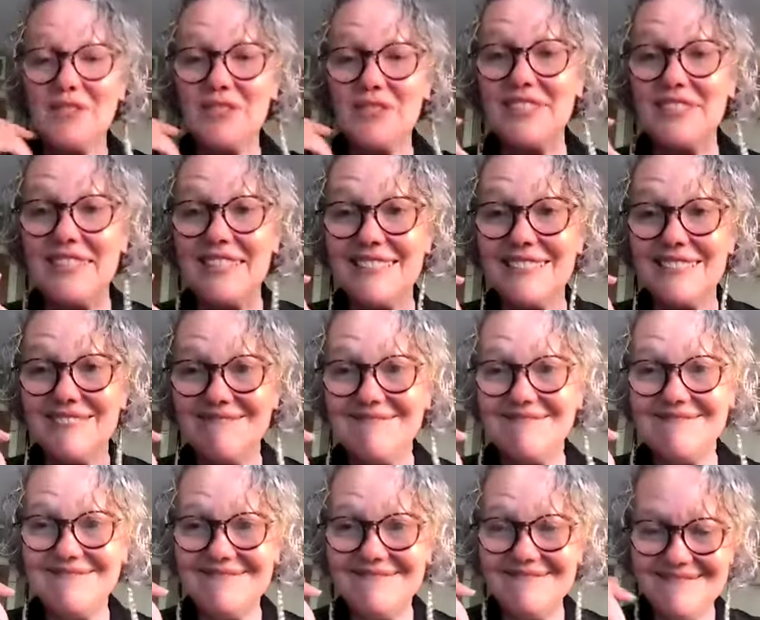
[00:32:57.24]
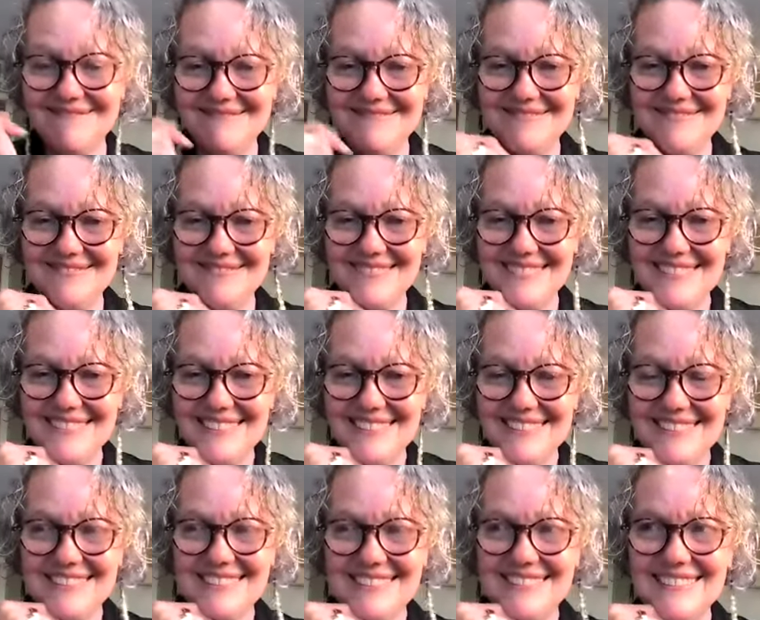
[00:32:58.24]
to see it. Great,
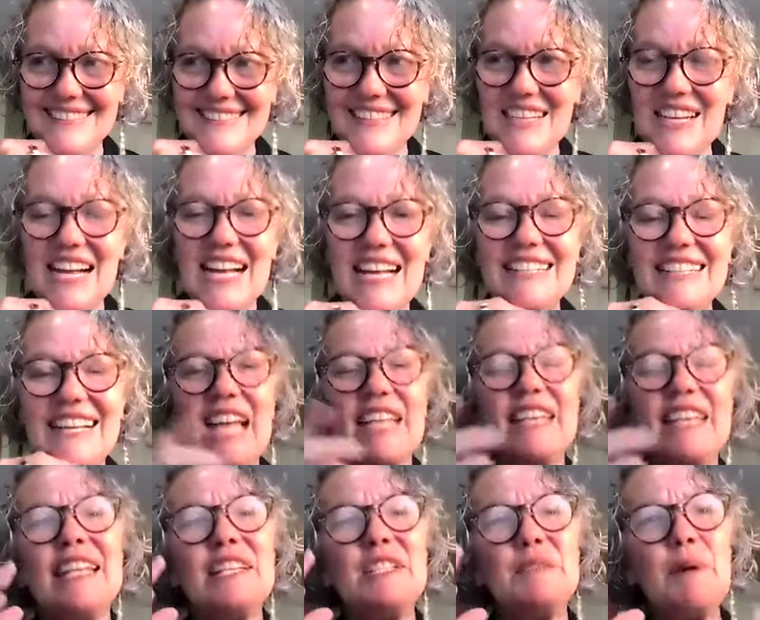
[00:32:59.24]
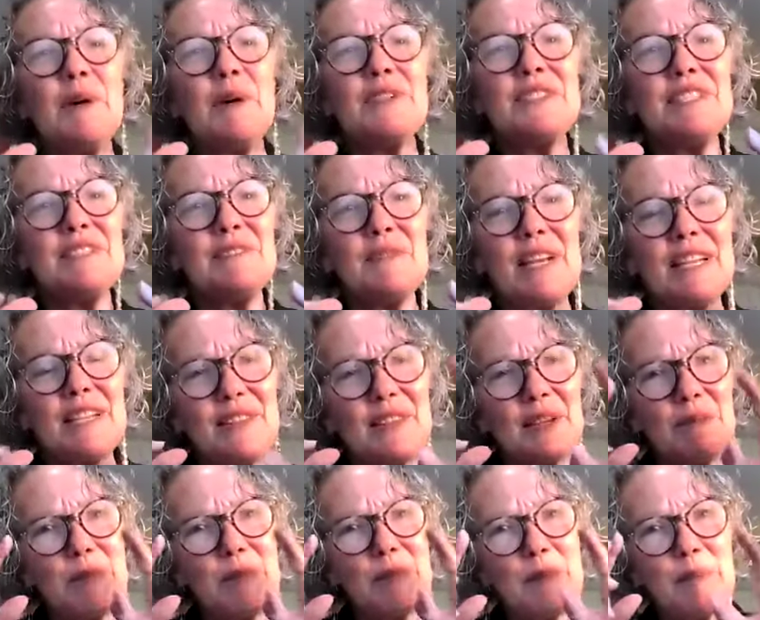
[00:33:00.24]
cool. Yeah. Mm-hmm. And each person, right? The, the